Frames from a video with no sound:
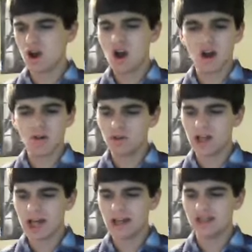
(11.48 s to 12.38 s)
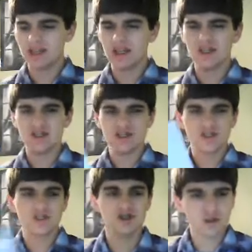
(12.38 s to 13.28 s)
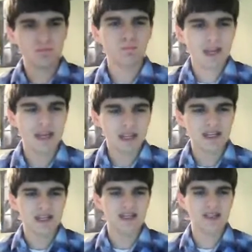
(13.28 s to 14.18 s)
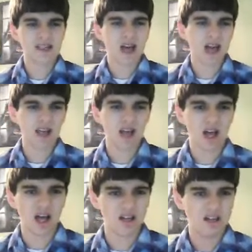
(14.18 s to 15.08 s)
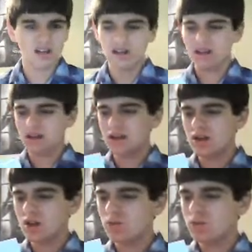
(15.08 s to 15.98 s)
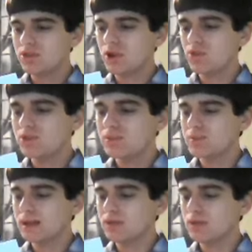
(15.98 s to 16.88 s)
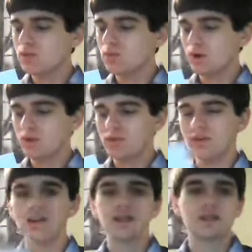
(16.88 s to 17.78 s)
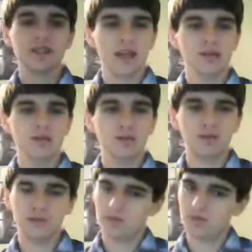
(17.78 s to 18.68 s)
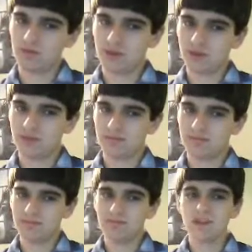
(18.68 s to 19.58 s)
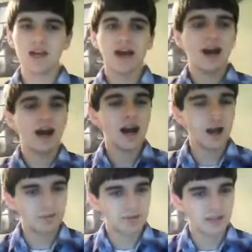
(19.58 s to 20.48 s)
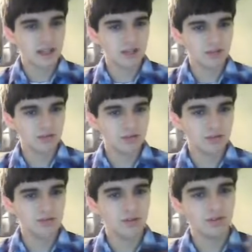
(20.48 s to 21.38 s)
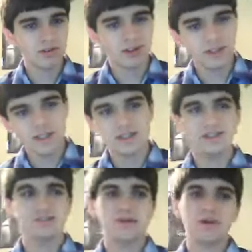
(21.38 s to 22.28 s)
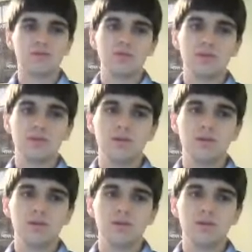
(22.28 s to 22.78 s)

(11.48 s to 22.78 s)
awful acting and just stupidious Skyline. With all respect in the world, Slasher Movie Reviewer. I'm the Slasher Movie Reviewer, and this is my review